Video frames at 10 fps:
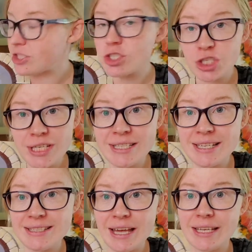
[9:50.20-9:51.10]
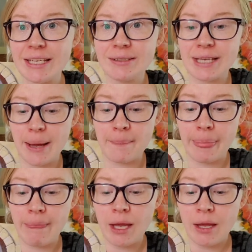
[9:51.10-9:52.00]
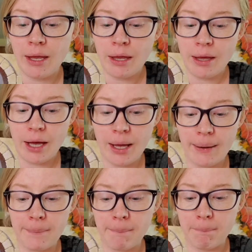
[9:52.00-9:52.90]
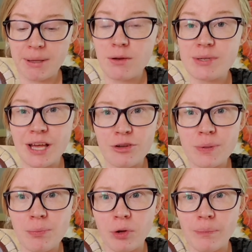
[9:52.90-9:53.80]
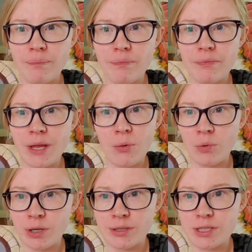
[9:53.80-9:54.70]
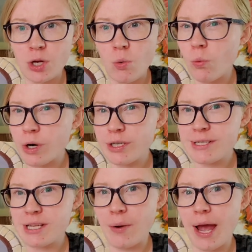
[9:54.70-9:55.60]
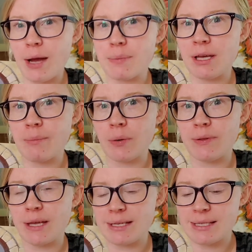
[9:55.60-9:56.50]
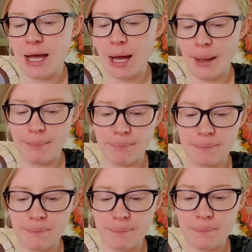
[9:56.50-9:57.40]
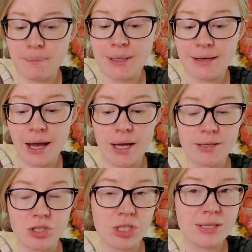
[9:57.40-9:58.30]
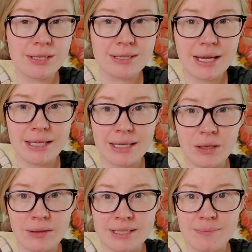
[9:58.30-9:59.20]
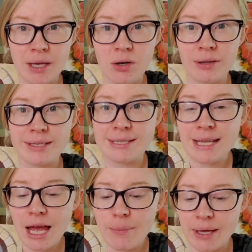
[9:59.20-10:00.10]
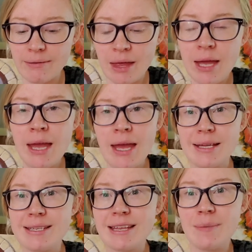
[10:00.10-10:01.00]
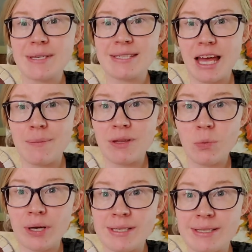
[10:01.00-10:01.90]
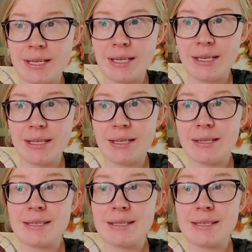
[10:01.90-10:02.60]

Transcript: Jesus that healed him. Um, but there was other people that weren't weren't so happy about this um, because Jesus had healed this man on the Sabbath, and to them the Sabbath was the